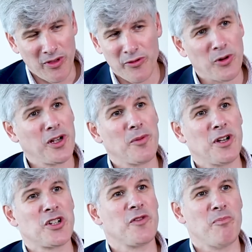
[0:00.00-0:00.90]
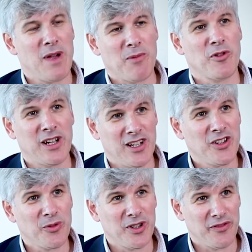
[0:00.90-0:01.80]
and throwing a bunch of memory
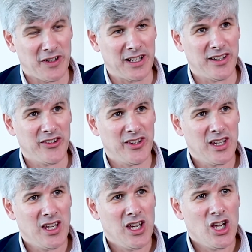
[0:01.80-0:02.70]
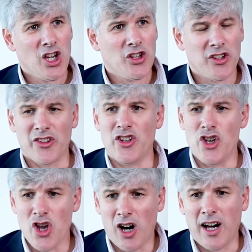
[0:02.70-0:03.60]
into a device does
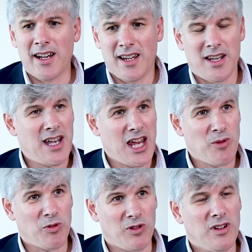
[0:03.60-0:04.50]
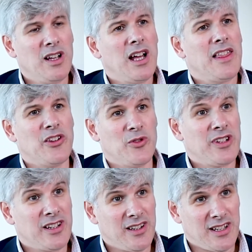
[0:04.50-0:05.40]
not enable the
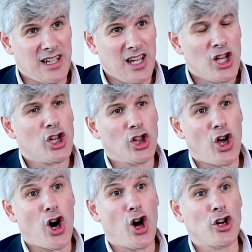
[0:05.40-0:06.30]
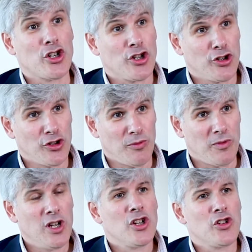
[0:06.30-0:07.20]
utility long term
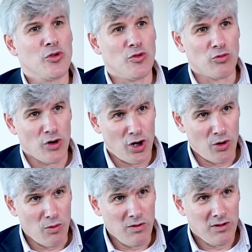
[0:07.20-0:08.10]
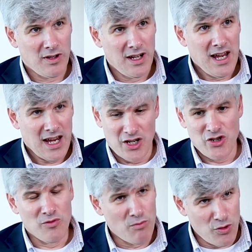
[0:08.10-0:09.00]
to grow and
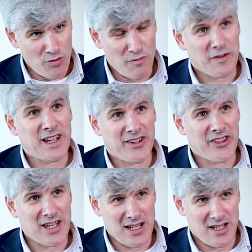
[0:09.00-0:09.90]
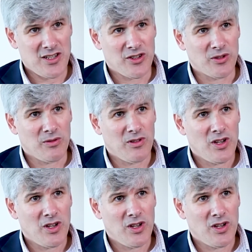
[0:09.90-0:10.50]
to move as they need to.